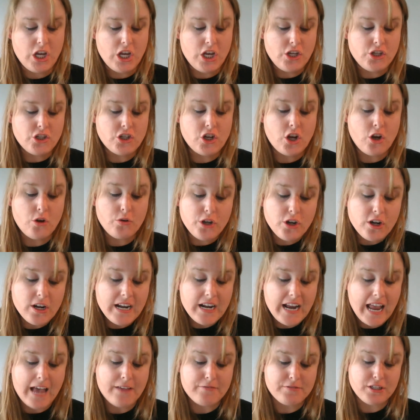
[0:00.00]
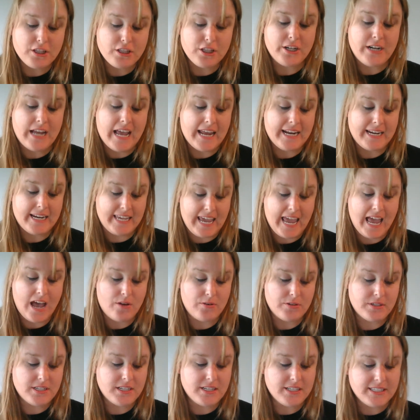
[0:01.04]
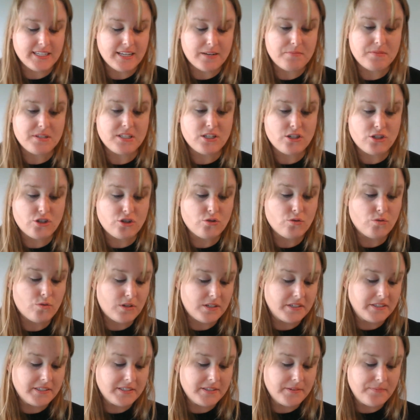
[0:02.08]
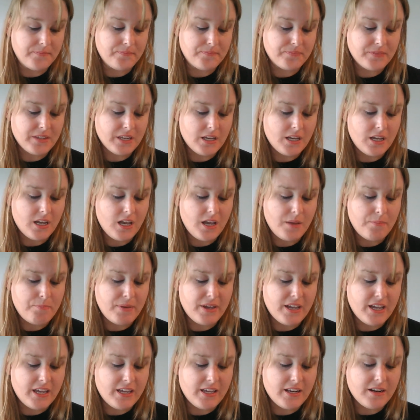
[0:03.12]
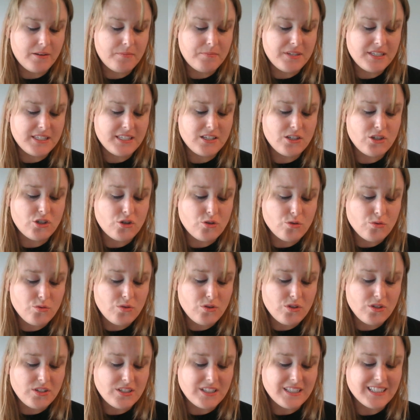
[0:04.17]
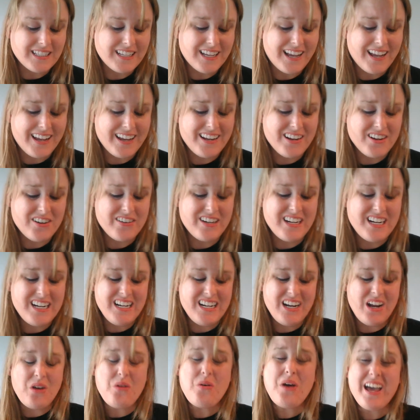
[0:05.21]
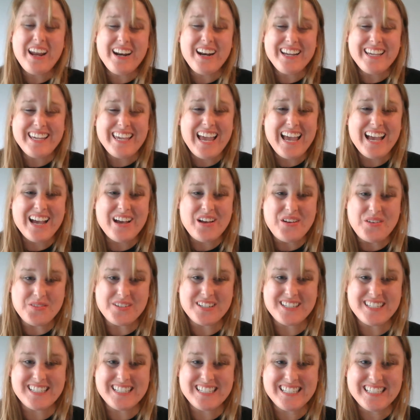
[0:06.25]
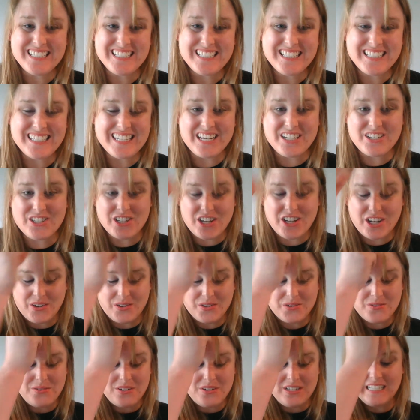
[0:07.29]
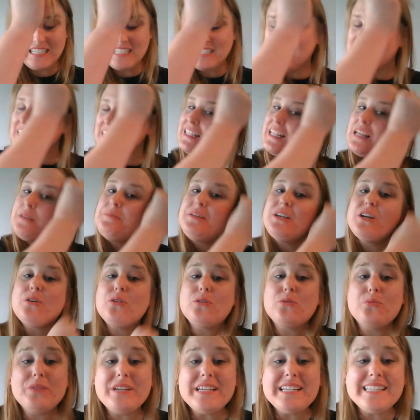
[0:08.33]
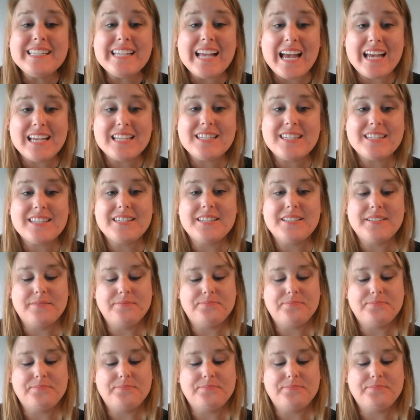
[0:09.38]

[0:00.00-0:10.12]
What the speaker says: "Joe, you're going to have to learn how to count," said Mrs. Jules. "But, Mrs. Jules, I already know how to count," said Joe. "Let me go to recess."